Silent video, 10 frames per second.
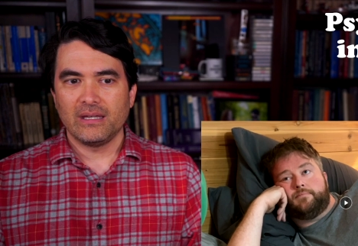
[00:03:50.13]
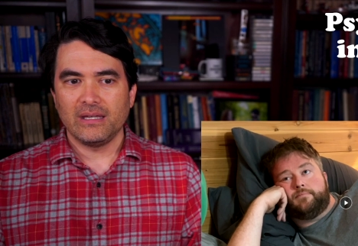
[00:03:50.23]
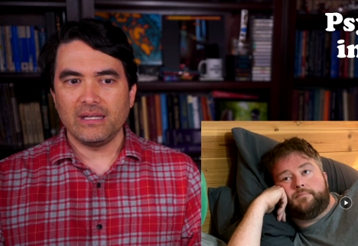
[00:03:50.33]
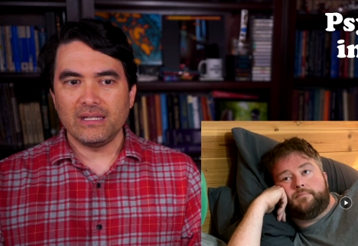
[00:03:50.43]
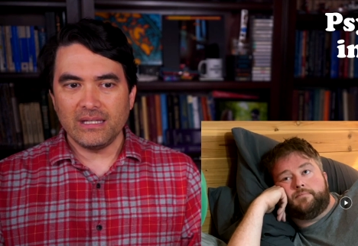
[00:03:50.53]

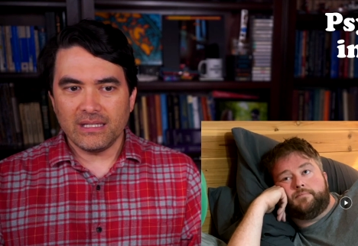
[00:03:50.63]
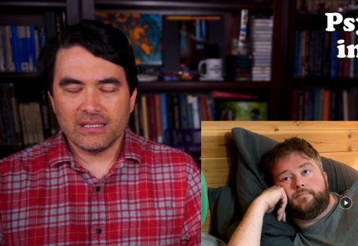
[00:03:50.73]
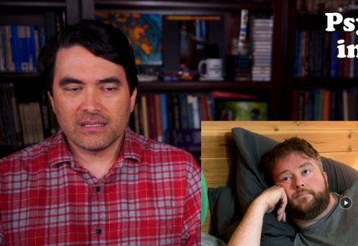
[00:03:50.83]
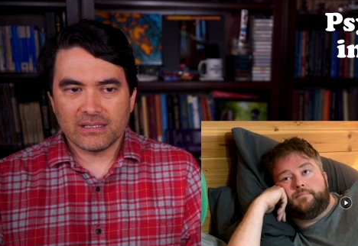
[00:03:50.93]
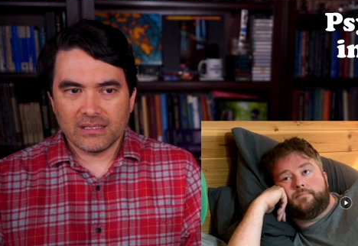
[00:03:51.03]
Speaker 1: he
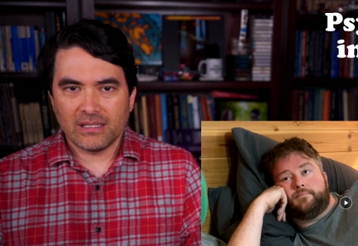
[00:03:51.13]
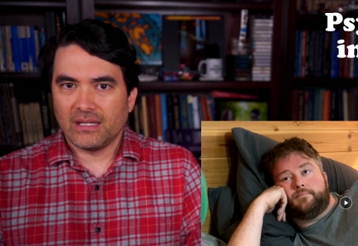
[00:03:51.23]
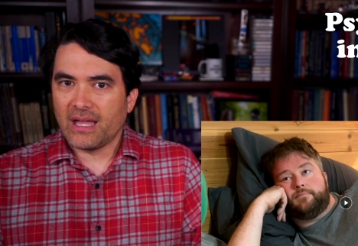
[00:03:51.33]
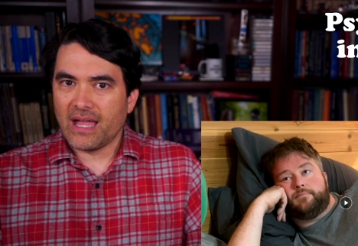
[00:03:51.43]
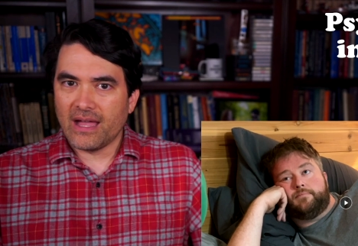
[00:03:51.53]
needs
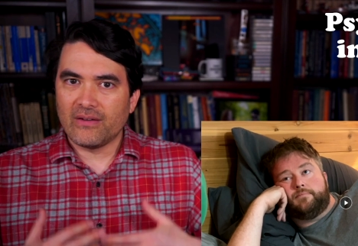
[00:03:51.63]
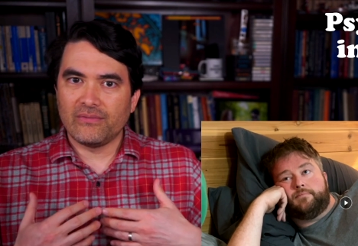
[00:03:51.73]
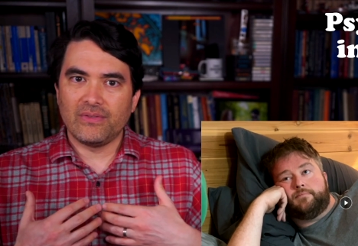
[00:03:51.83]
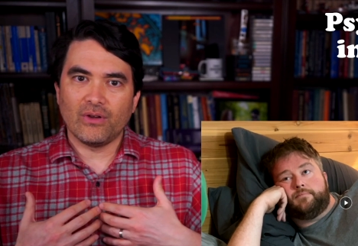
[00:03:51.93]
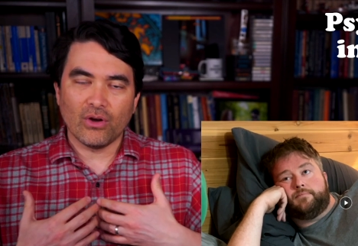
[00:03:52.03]
to
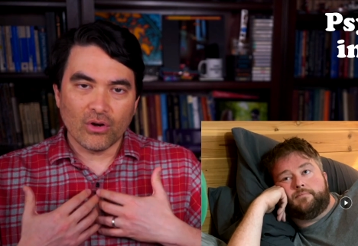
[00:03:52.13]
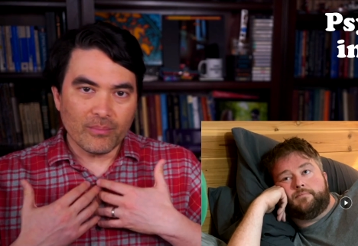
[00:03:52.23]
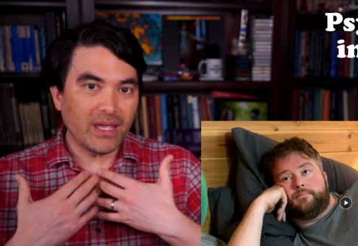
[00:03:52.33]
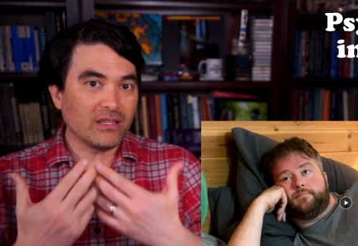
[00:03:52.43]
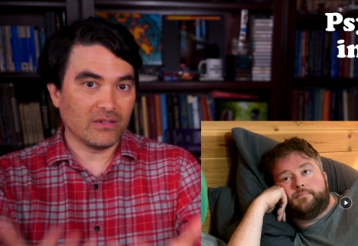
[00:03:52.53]
have her
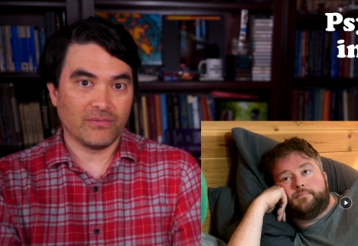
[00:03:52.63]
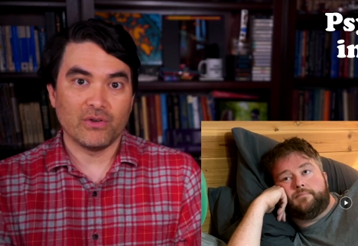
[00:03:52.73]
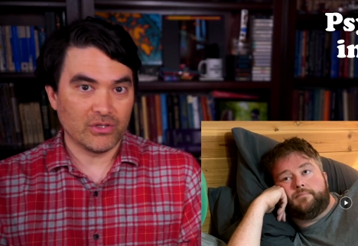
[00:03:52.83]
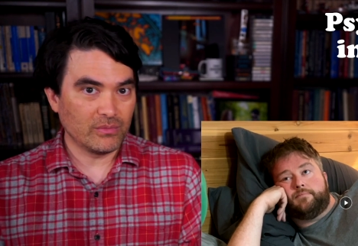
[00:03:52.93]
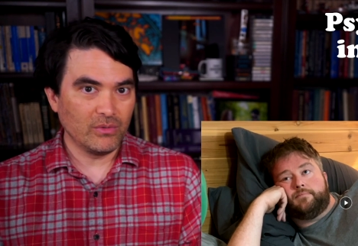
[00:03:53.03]
make the
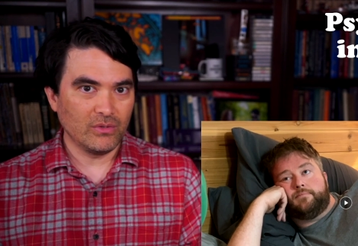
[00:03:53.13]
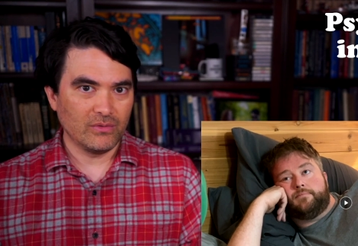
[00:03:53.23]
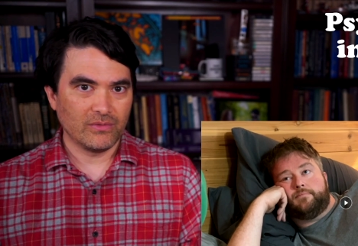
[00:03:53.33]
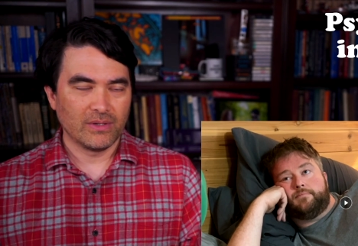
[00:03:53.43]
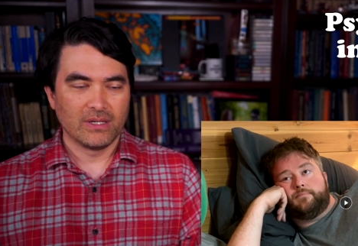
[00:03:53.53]
first
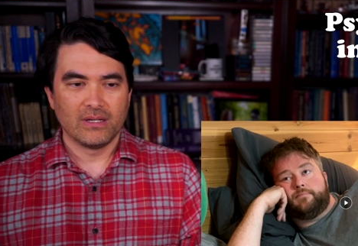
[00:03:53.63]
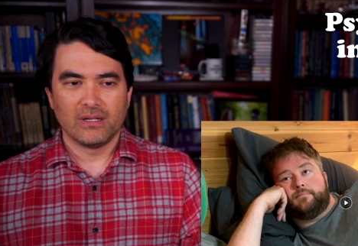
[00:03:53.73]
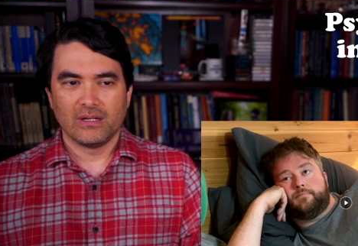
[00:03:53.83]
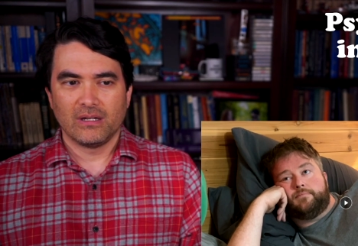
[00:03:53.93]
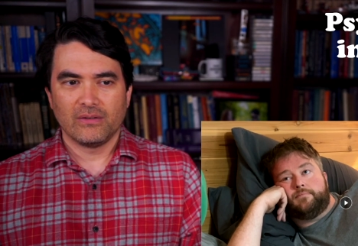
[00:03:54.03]
move.
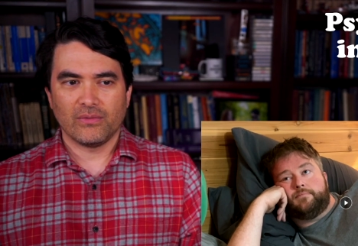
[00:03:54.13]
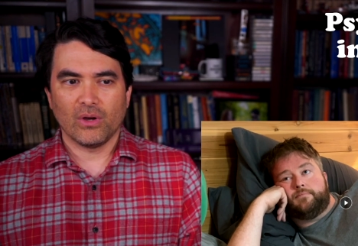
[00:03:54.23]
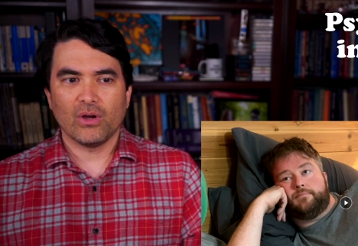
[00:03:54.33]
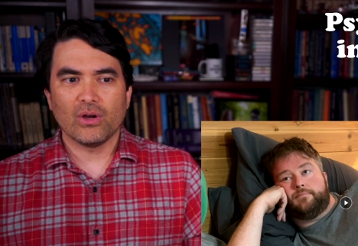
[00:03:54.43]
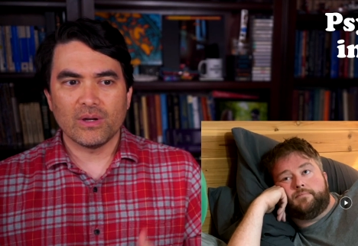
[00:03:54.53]

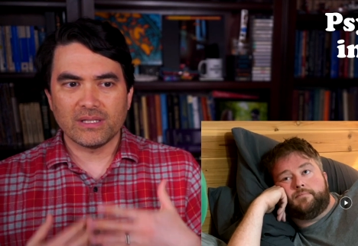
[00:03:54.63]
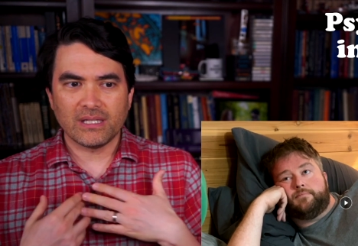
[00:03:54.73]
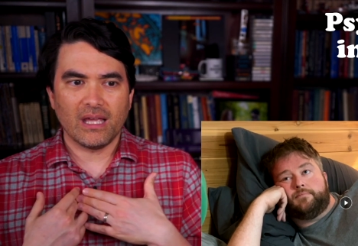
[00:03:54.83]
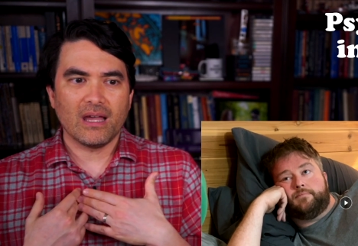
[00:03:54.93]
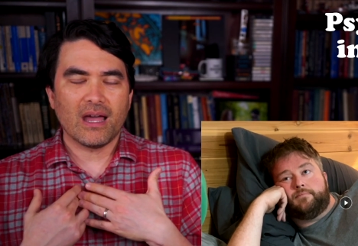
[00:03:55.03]
For her to
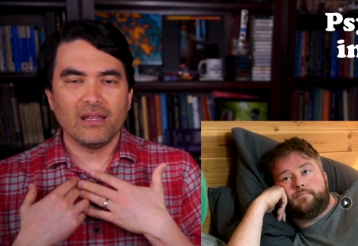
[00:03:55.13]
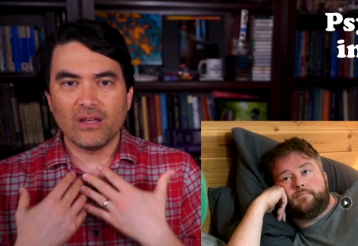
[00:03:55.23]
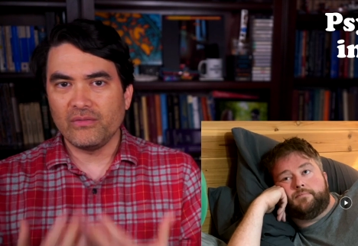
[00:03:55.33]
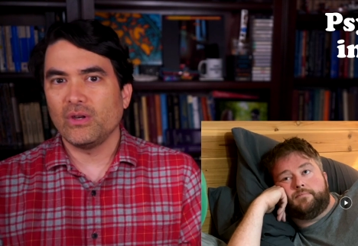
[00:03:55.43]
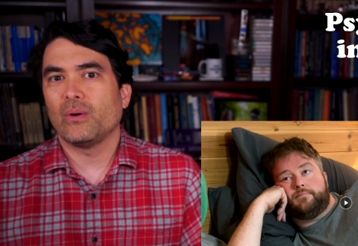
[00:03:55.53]
say, I
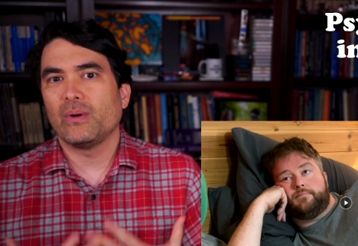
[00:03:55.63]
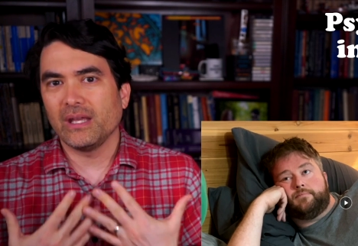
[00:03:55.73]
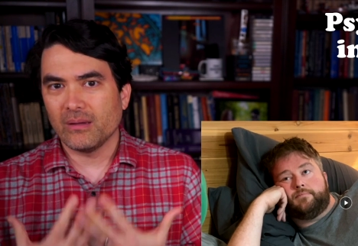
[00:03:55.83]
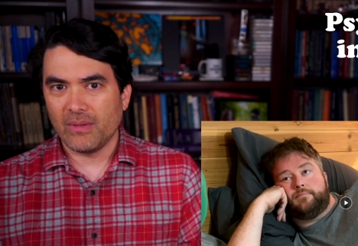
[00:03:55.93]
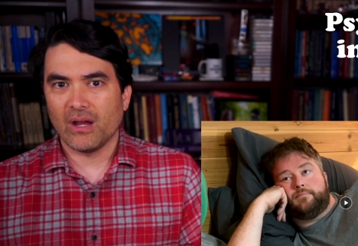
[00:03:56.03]
love you, I want to
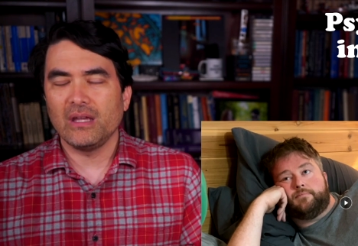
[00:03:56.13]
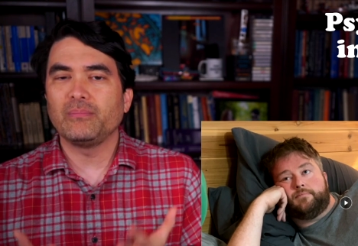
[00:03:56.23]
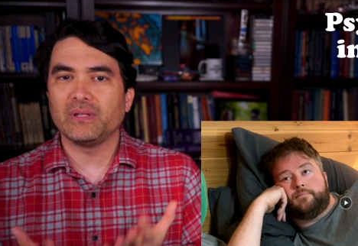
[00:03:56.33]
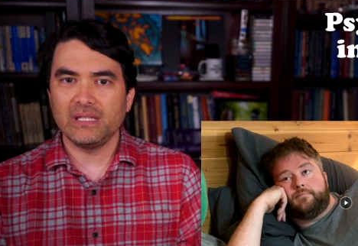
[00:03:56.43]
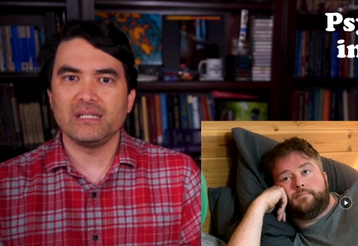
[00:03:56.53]
get married,
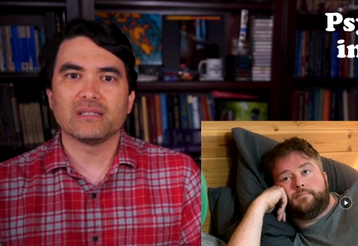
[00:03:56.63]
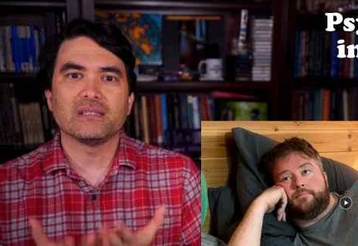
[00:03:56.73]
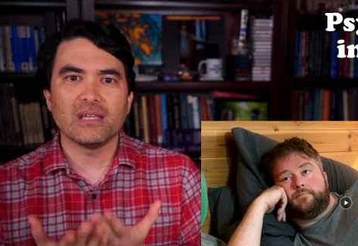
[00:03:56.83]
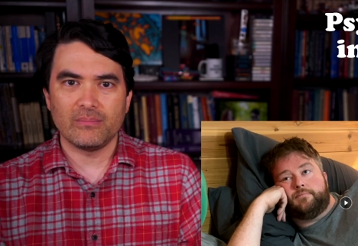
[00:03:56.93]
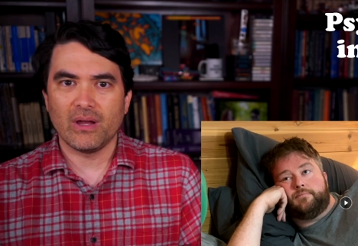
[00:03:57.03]
please
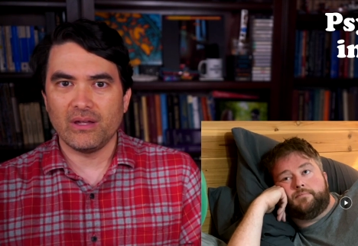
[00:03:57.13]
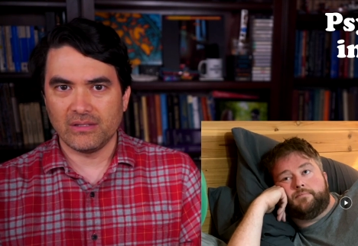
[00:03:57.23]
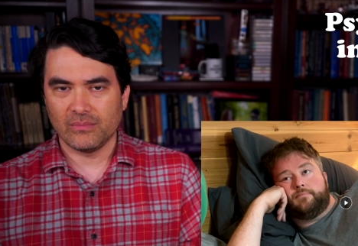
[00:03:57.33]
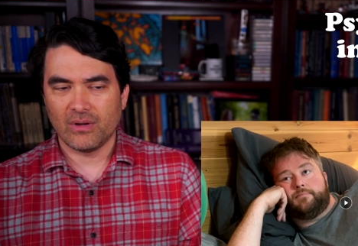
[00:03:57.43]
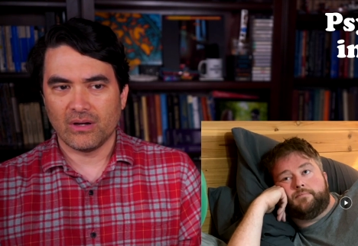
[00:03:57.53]
let's get married
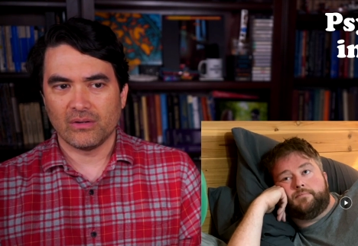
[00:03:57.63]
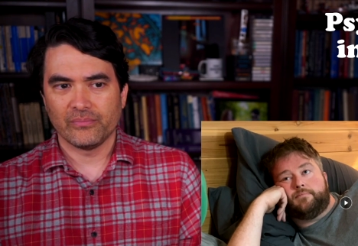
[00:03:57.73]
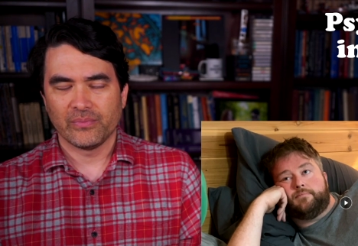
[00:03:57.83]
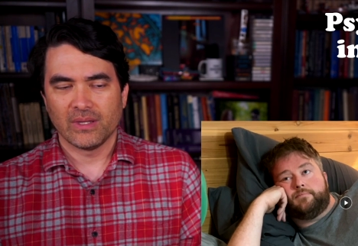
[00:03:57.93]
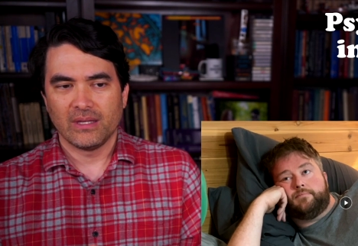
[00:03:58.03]
tomorrow.
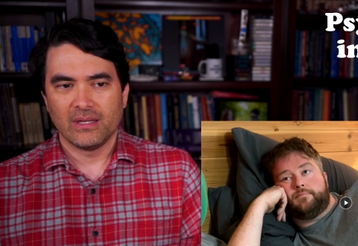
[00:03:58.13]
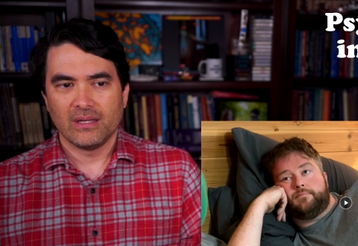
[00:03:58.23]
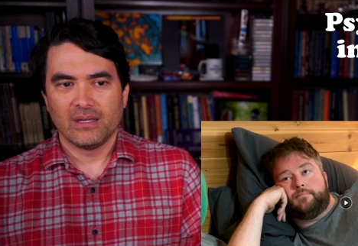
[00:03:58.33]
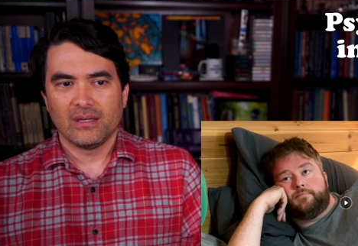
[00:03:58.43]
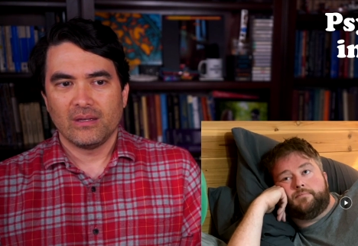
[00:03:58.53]

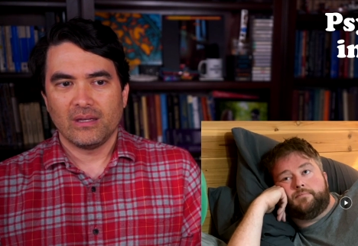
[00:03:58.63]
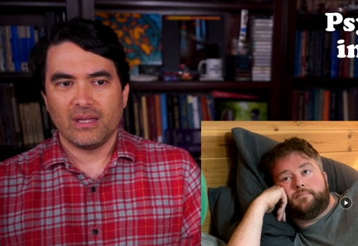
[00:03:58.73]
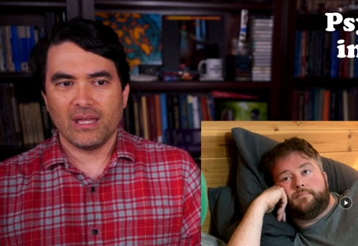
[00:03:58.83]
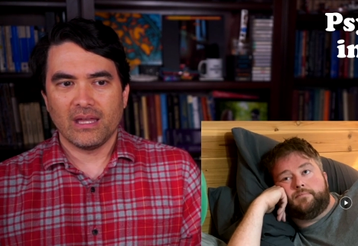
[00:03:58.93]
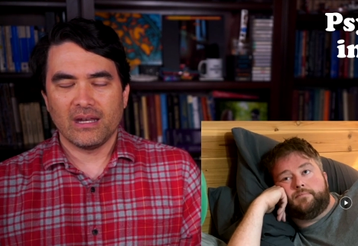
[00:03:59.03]

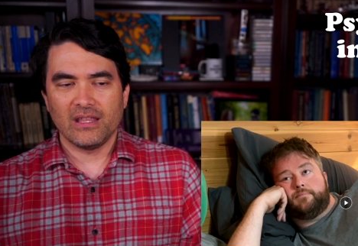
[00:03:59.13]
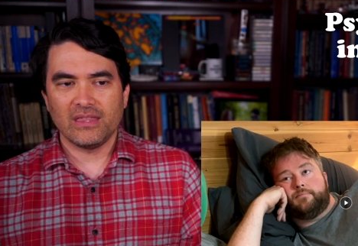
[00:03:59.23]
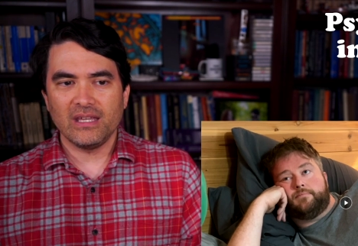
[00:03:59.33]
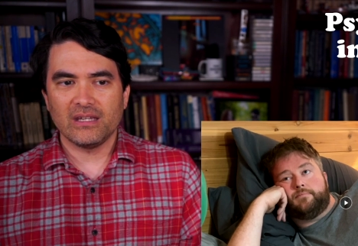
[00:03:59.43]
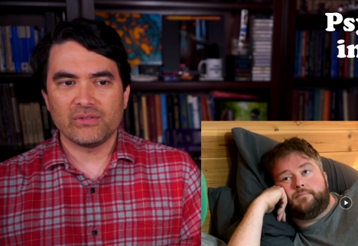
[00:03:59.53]
And I
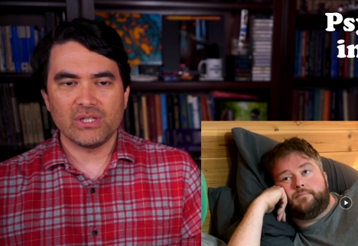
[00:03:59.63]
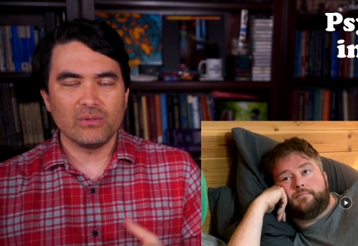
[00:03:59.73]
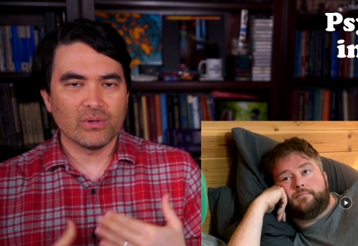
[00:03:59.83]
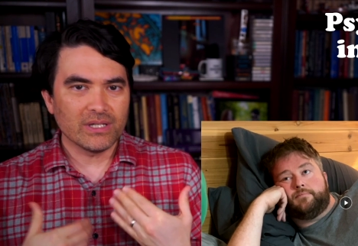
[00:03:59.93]
think if she were to